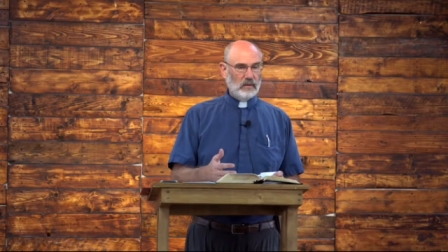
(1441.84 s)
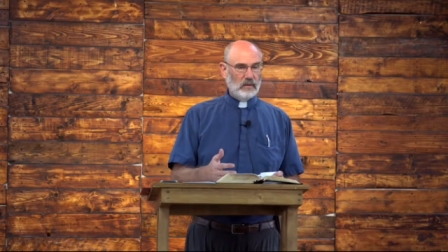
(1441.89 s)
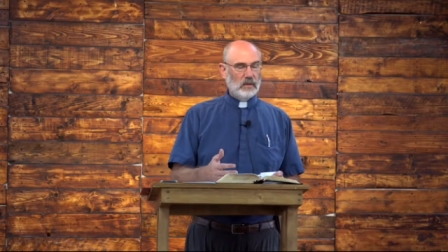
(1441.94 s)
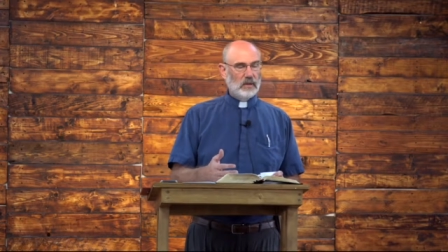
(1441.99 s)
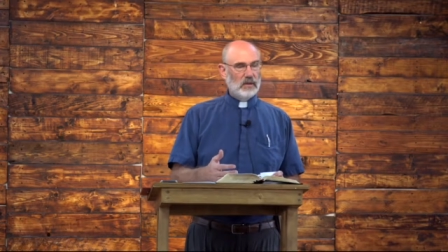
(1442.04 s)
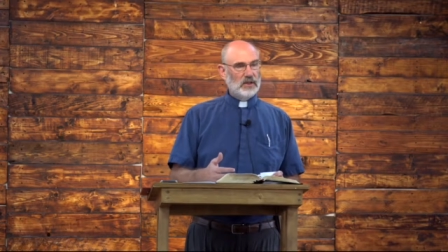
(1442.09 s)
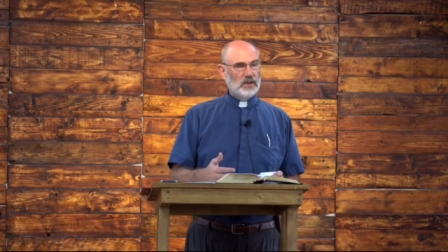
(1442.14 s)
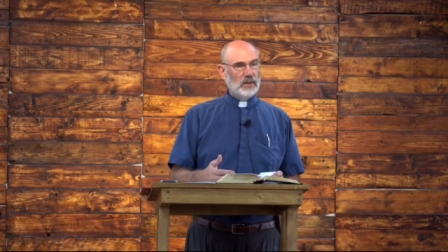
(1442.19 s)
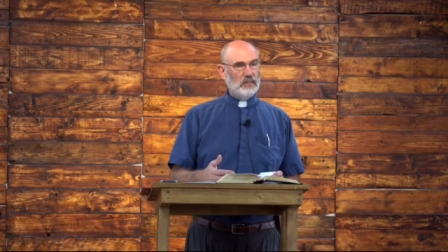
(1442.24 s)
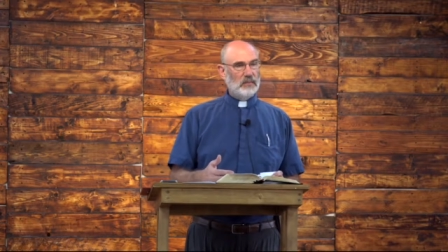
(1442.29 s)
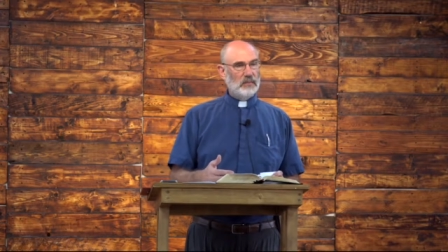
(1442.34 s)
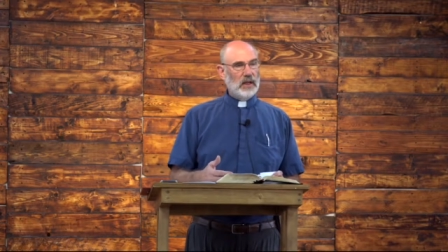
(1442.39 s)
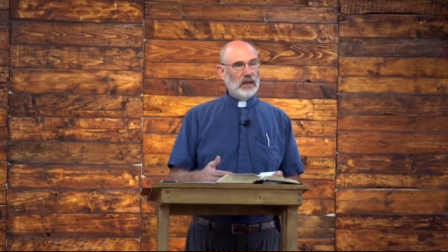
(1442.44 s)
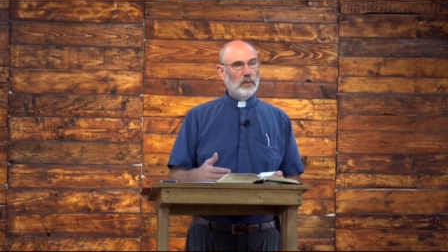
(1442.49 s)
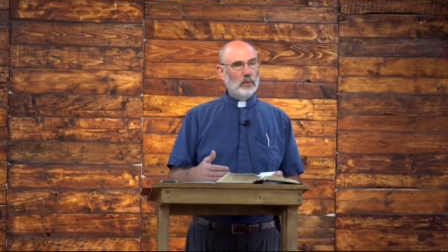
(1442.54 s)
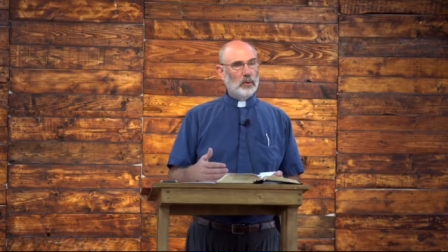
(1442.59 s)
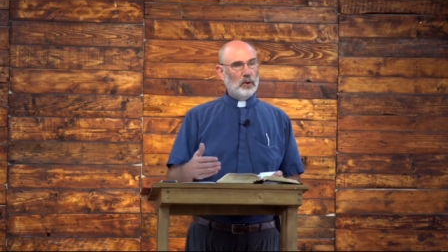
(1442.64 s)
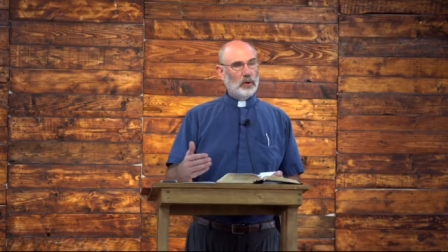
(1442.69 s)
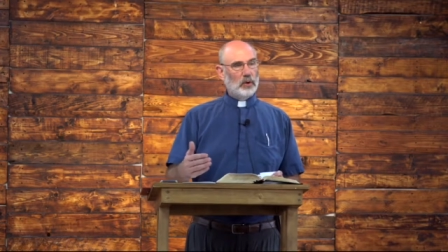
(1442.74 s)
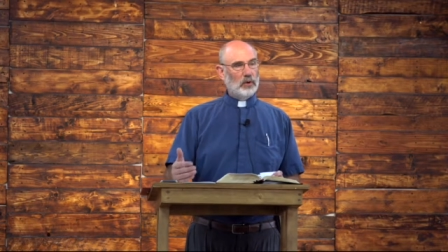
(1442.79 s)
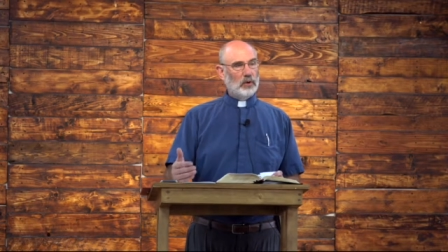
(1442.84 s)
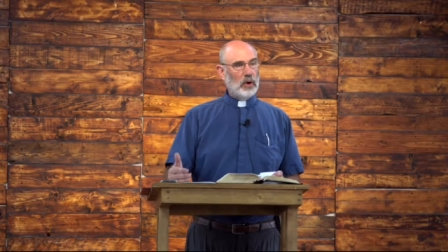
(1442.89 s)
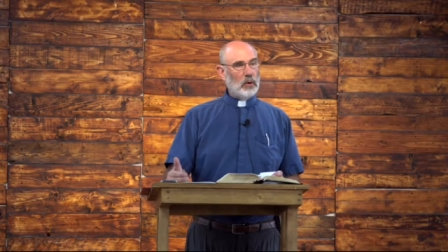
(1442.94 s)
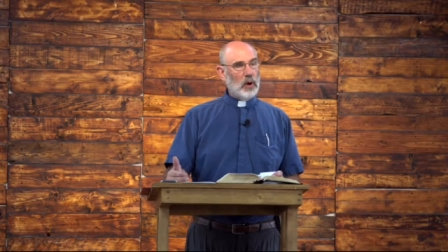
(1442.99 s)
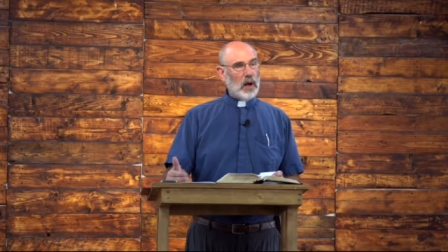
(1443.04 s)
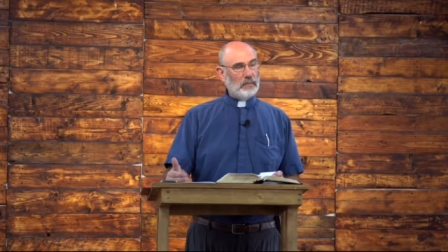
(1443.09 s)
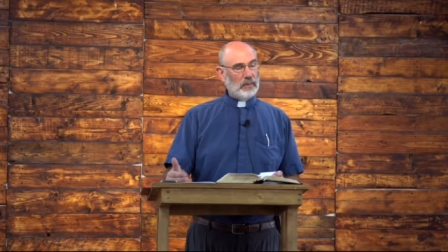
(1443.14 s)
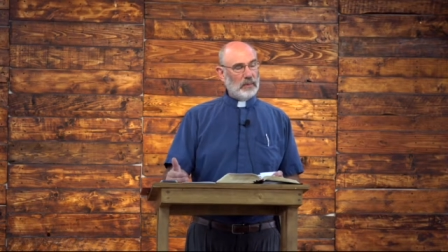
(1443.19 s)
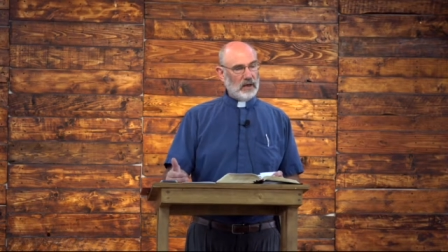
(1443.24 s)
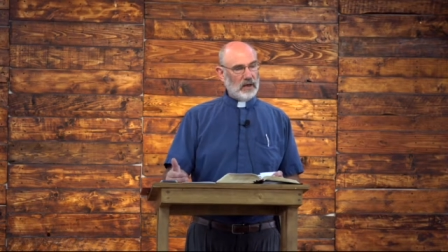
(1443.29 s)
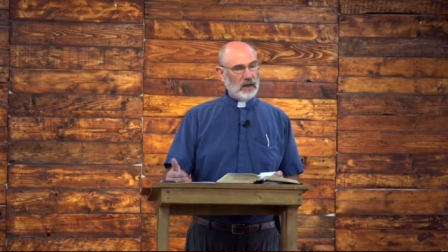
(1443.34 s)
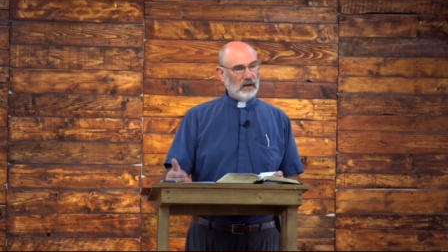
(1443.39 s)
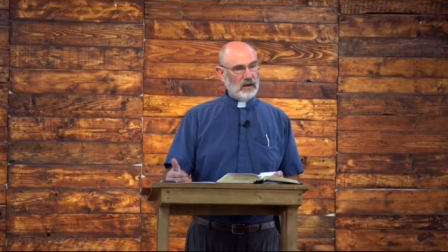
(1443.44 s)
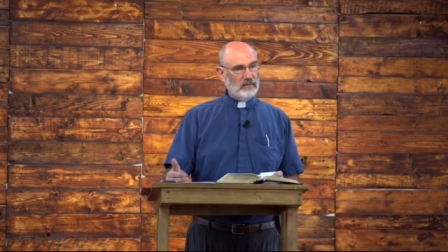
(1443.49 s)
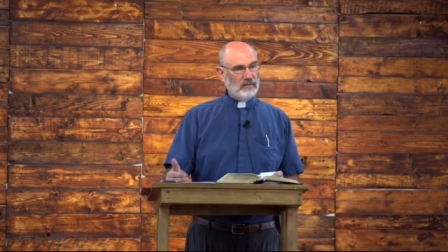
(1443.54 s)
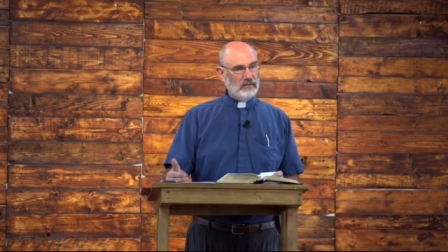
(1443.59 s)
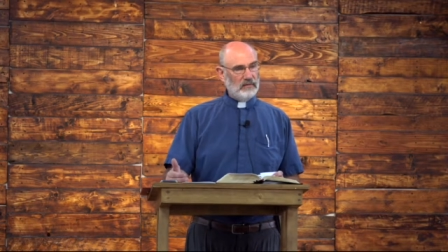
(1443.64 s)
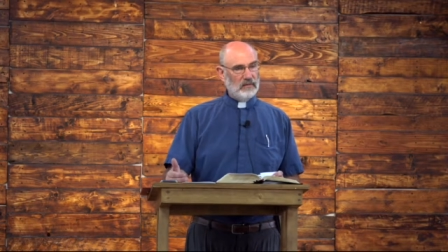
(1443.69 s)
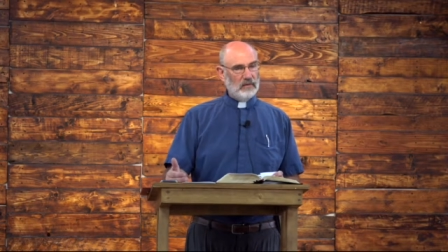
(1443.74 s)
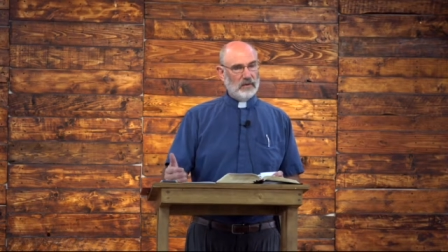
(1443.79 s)
Someday he will grow up
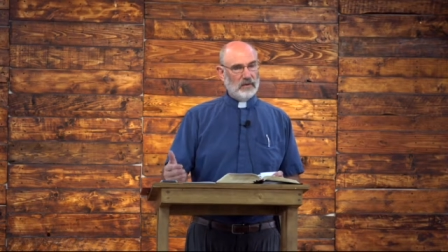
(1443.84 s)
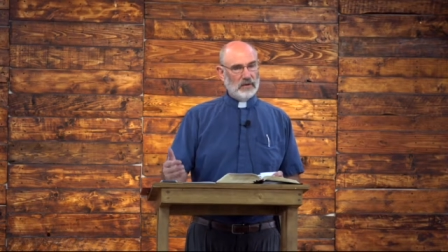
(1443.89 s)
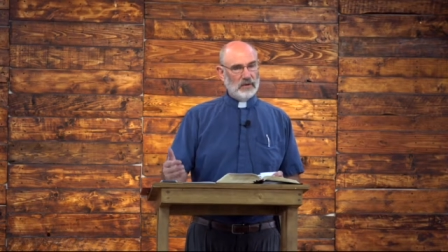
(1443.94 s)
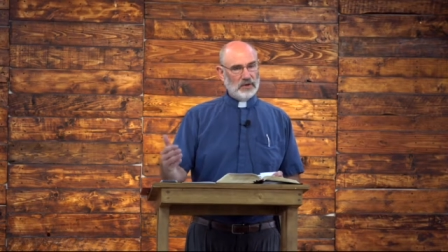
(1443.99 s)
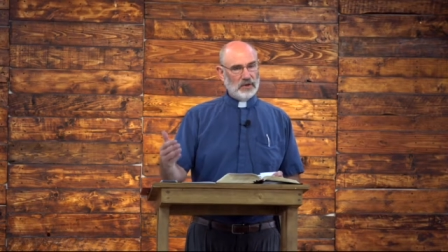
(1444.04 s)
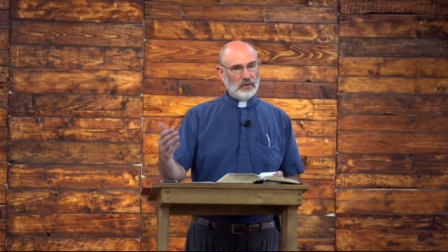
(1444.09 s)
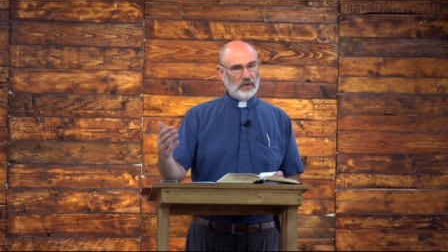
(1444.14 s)
enough so